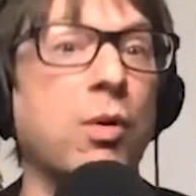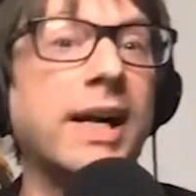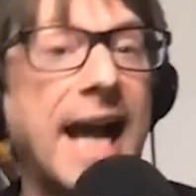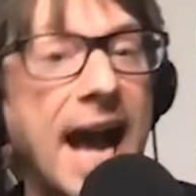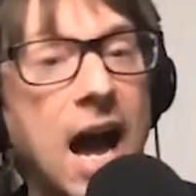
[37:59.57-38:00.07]

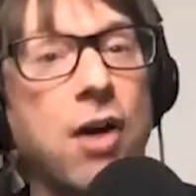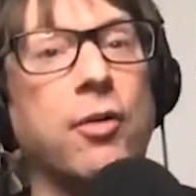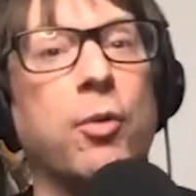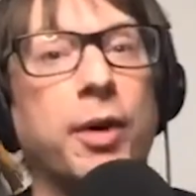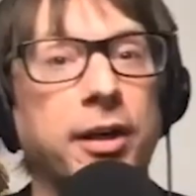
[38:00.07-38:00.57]
don't
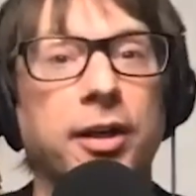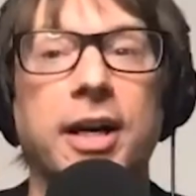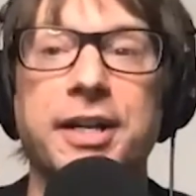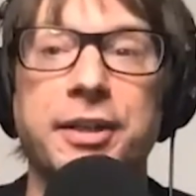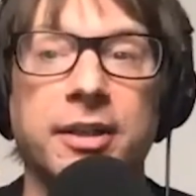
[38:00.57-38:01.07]
work out
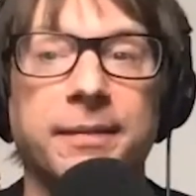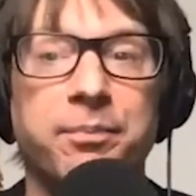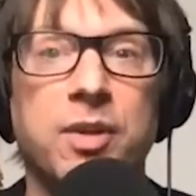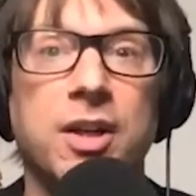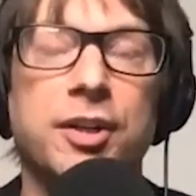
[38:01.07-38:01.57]
or you're
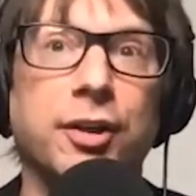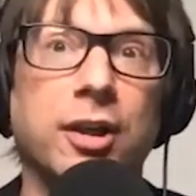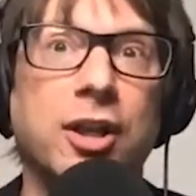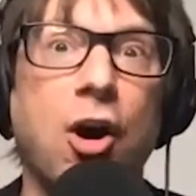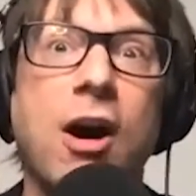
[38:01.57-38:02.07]
and you're
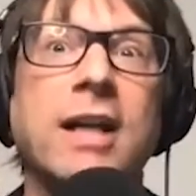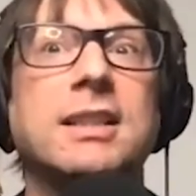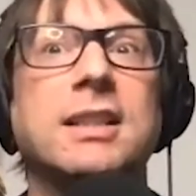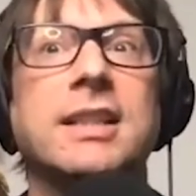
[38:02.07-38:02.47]
you're